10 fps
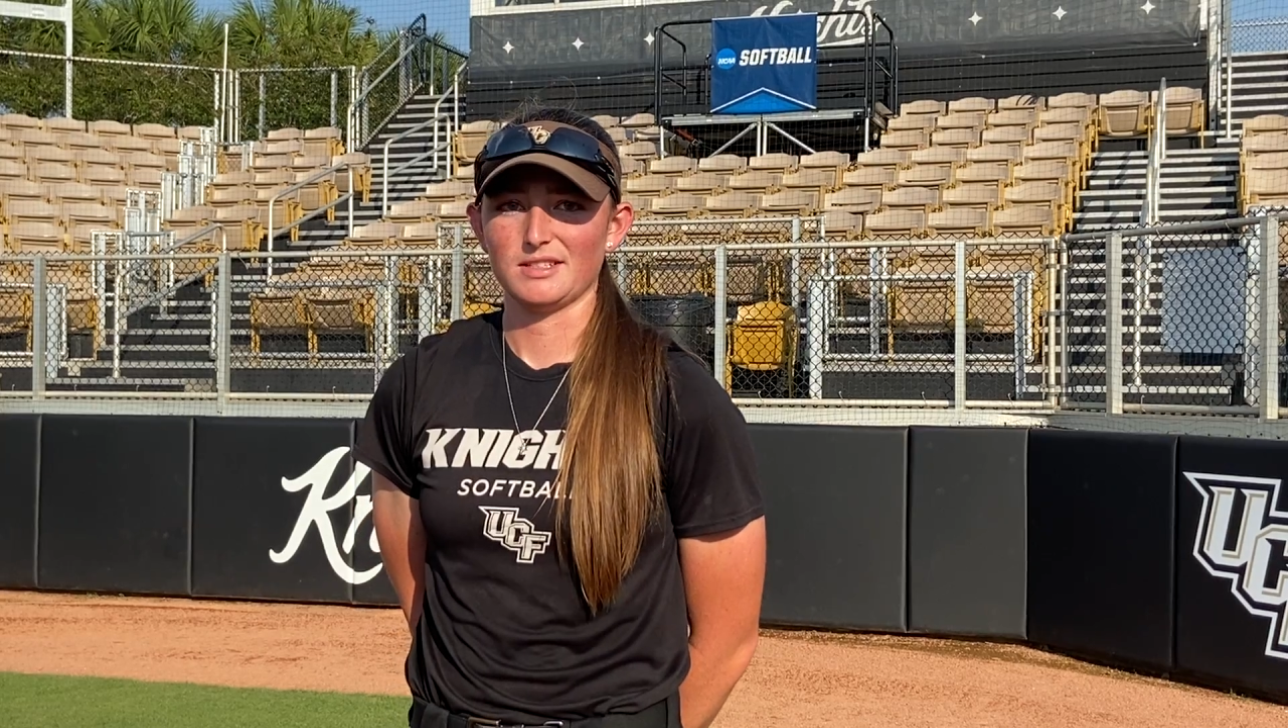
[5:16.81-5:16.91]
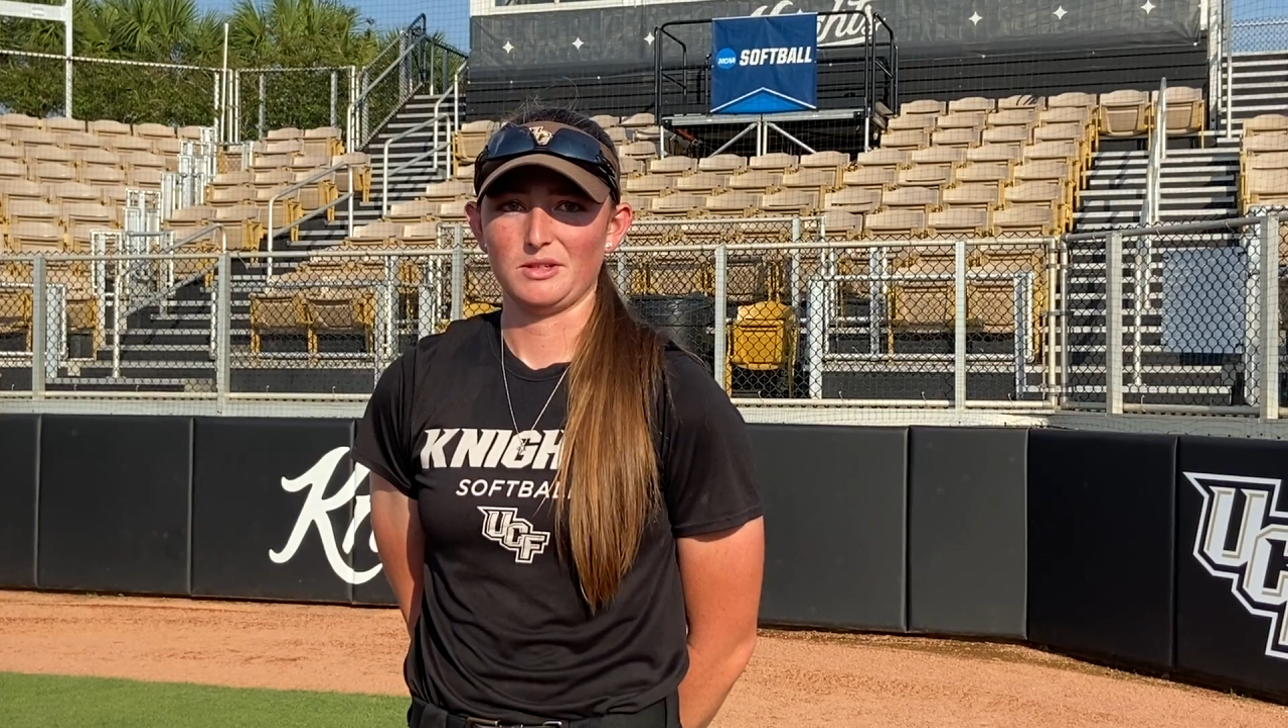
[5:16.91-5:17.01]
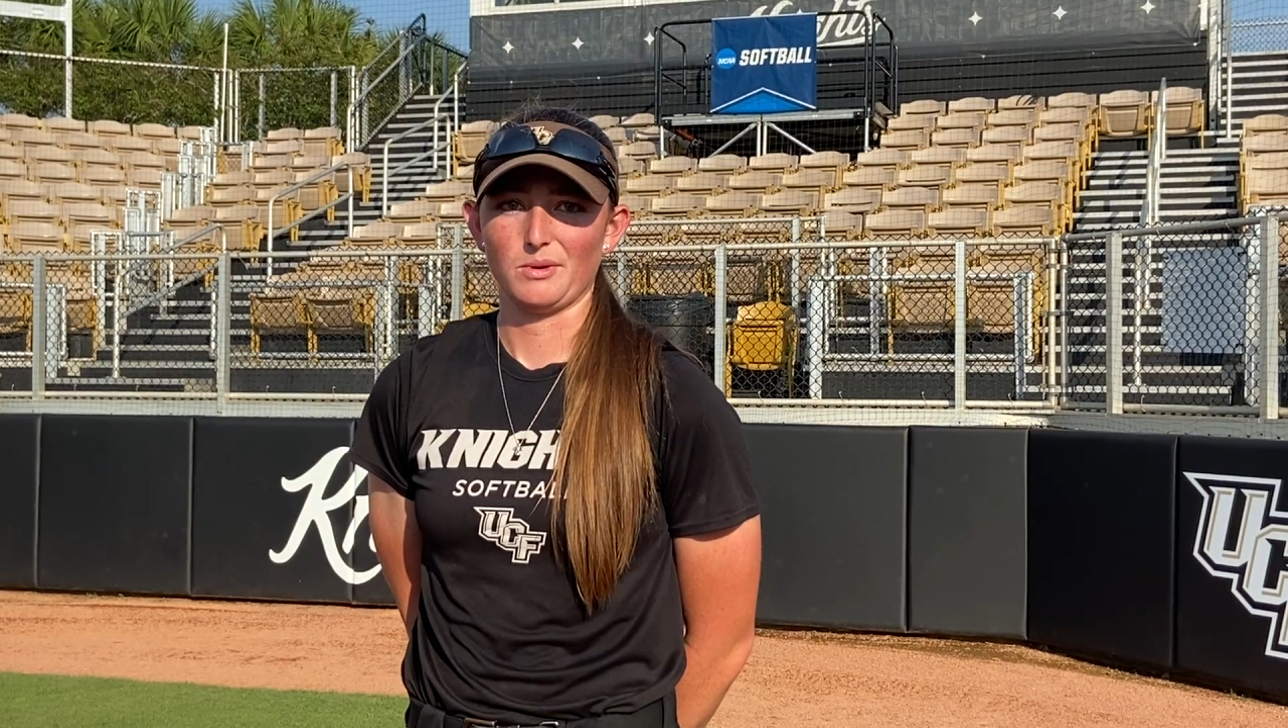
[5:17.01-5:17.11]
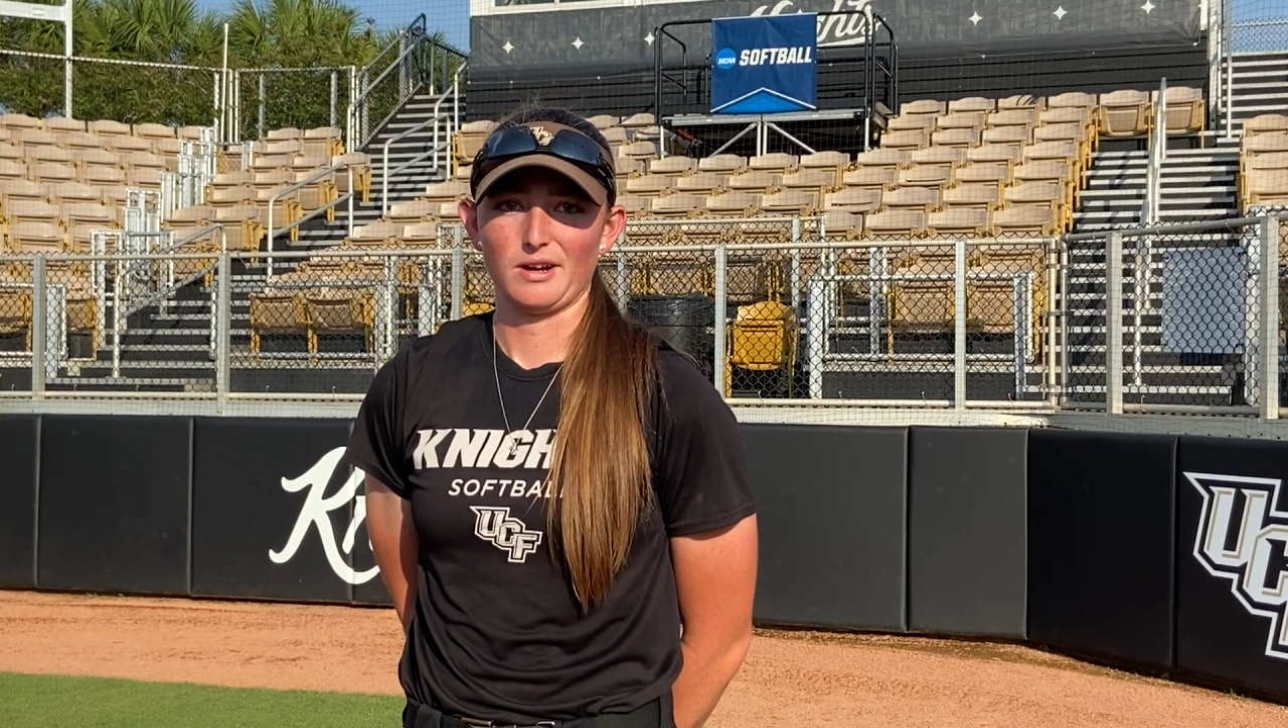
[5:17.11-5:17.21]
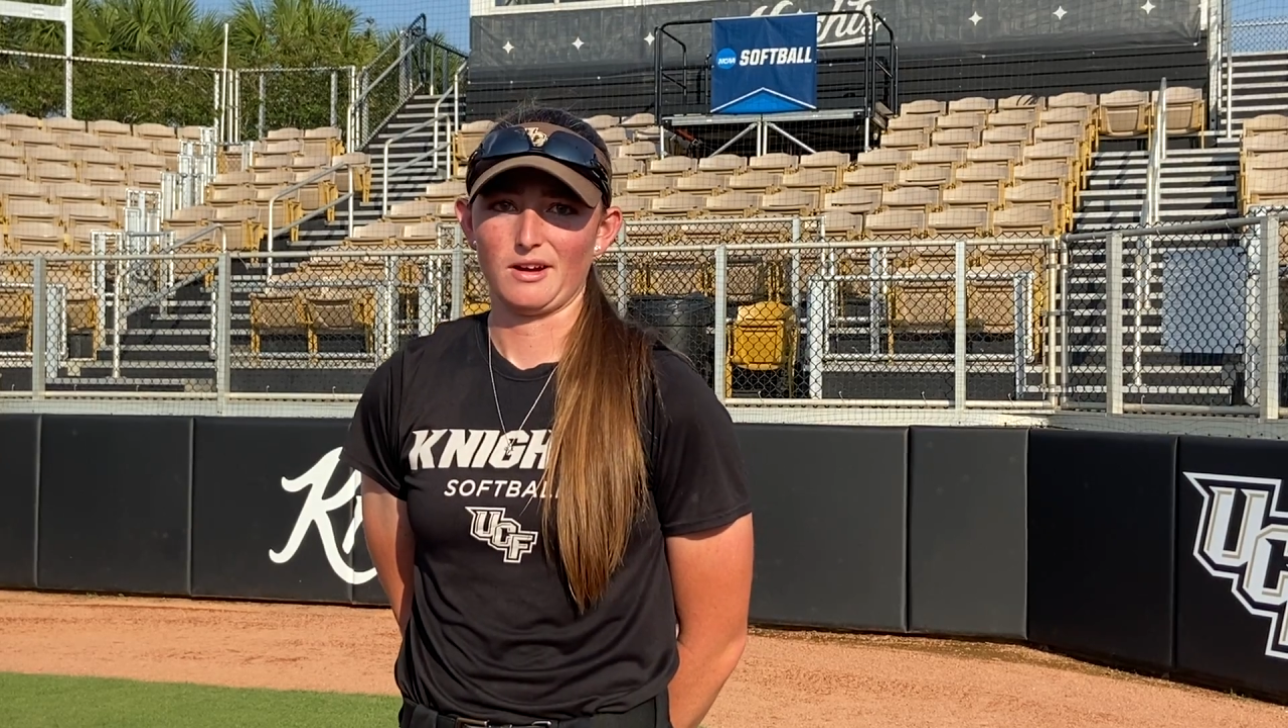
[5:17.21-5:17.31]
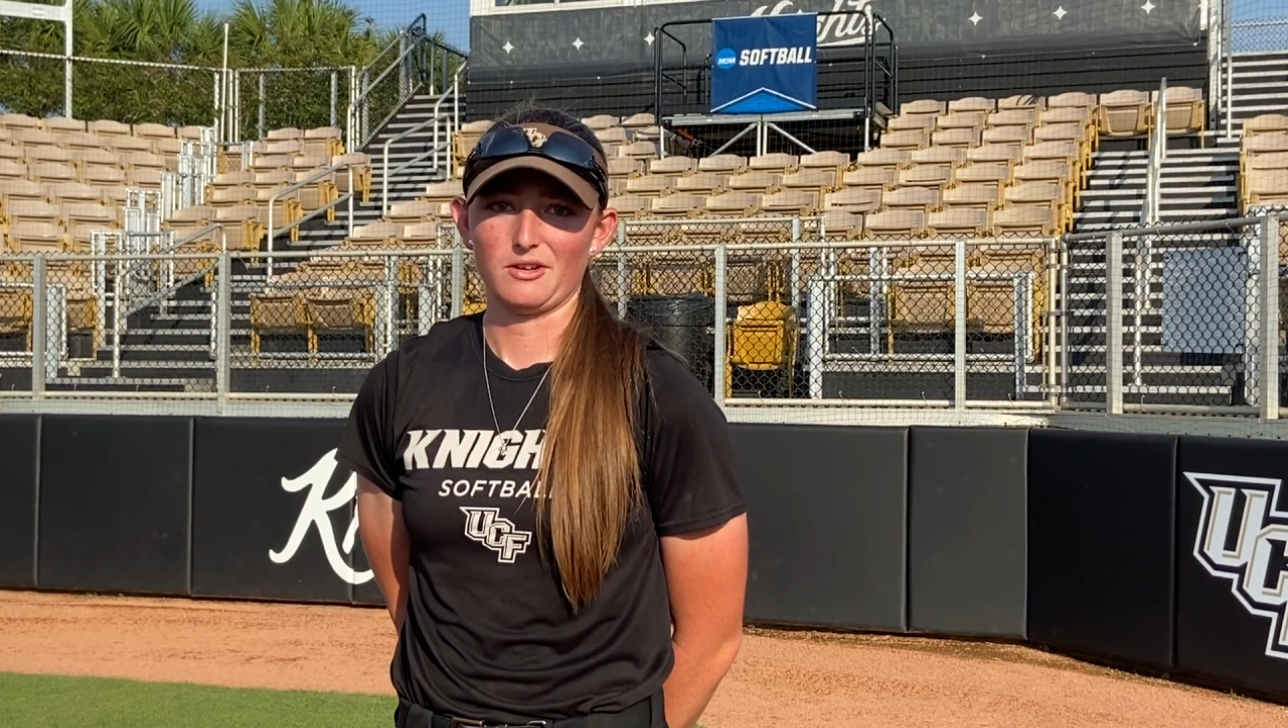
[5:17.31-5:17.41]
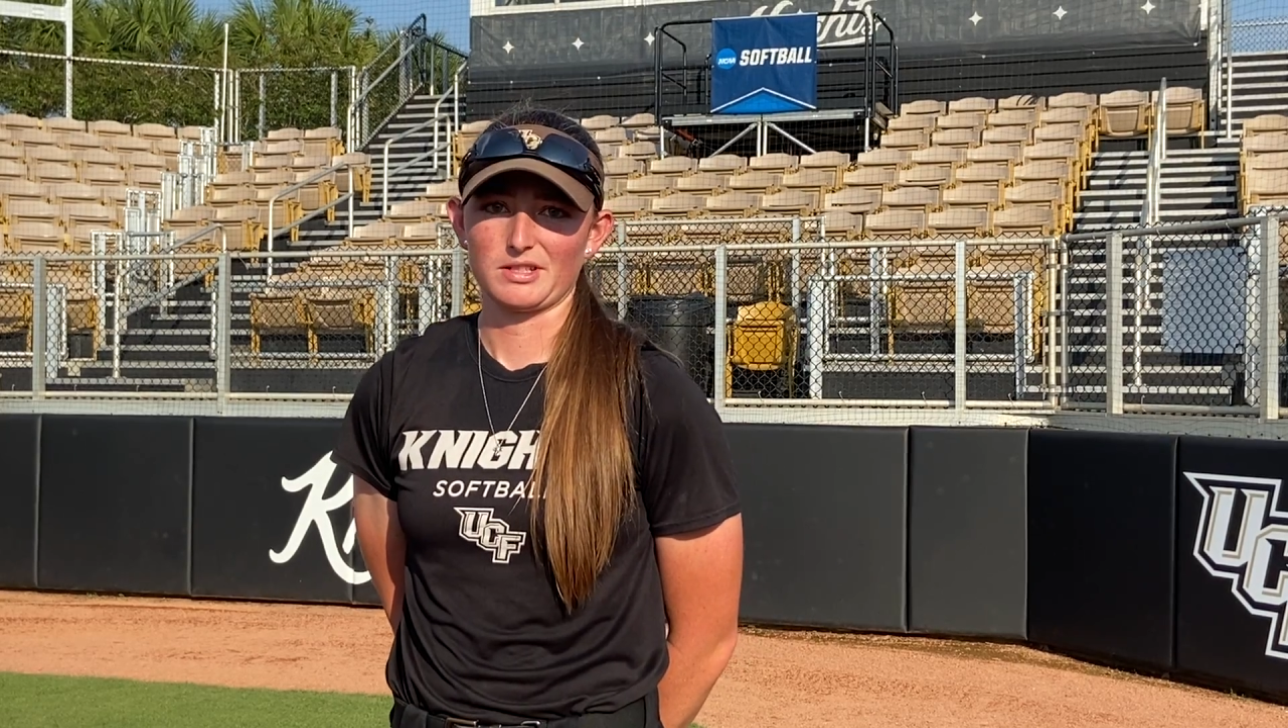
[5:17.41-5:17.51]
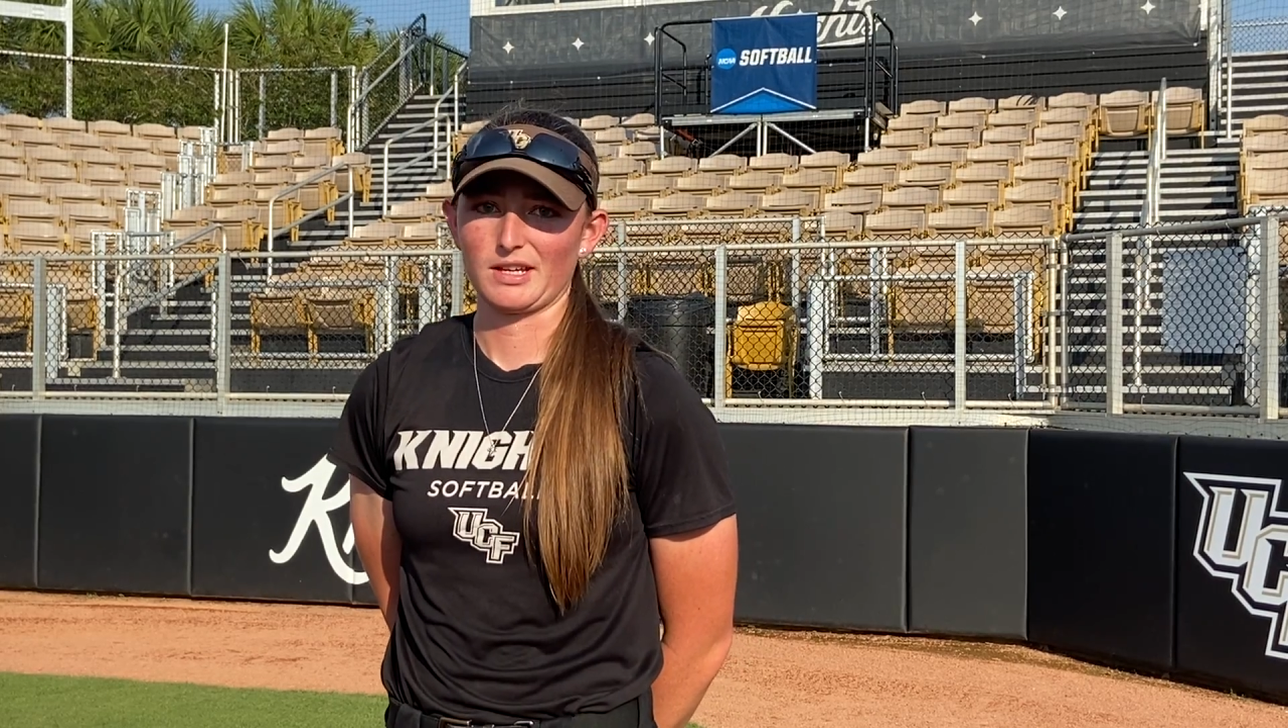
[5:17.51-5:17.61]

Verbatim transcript: see where else